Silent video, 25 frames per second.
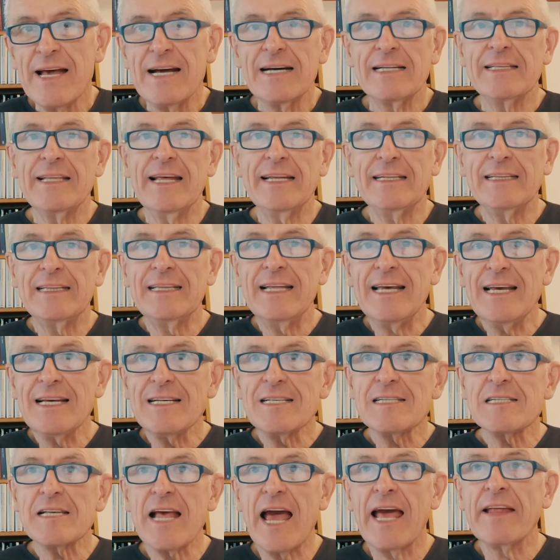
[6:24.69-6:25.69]
that
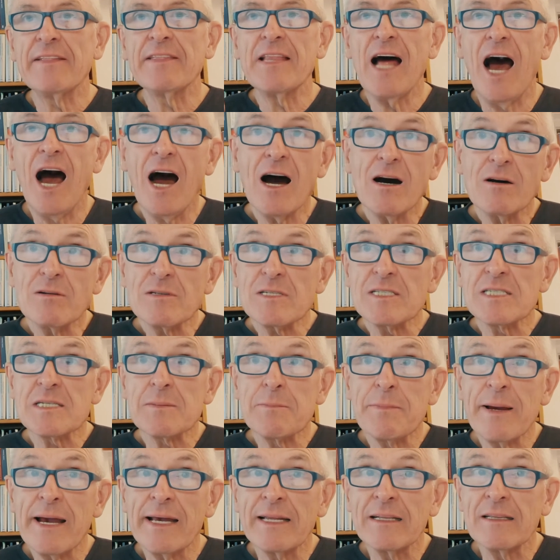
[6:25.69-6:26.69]
this
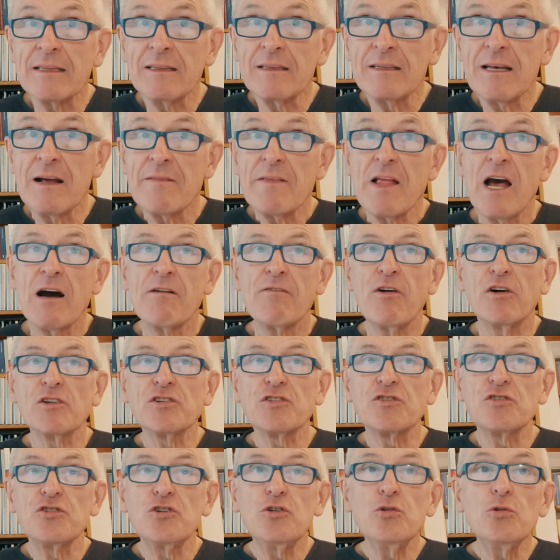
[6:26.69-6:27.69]
announcement was
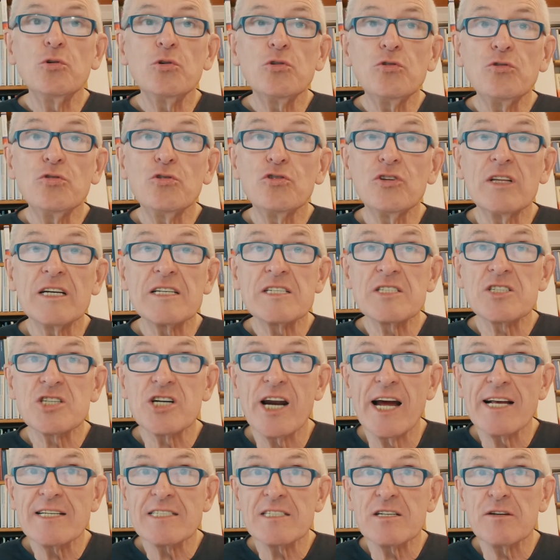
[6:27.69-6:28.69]
due to the
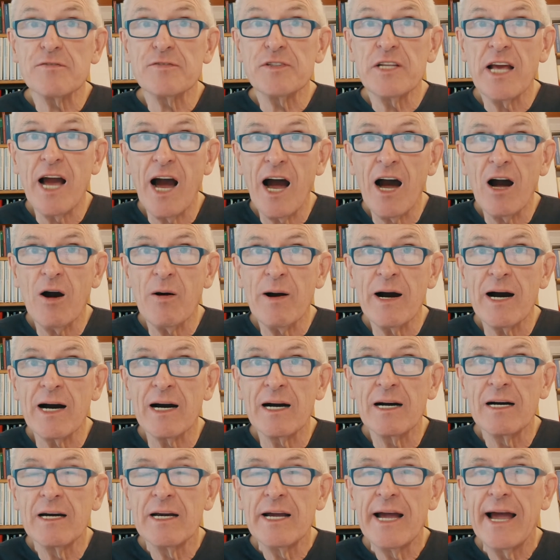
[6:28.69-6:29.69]
stress of the hour
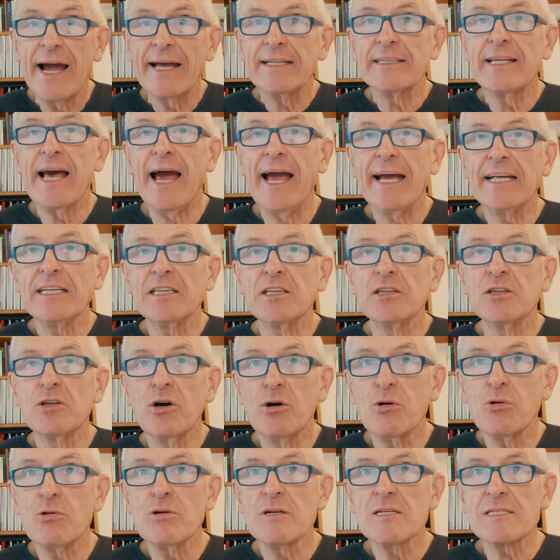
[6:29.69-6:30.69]
and had
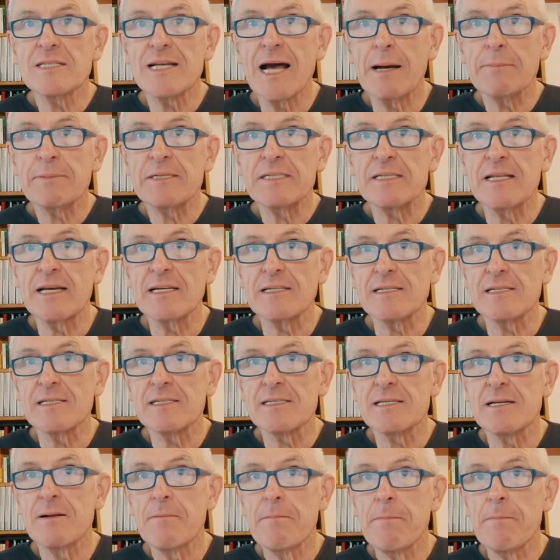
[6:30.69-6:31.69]
no substance.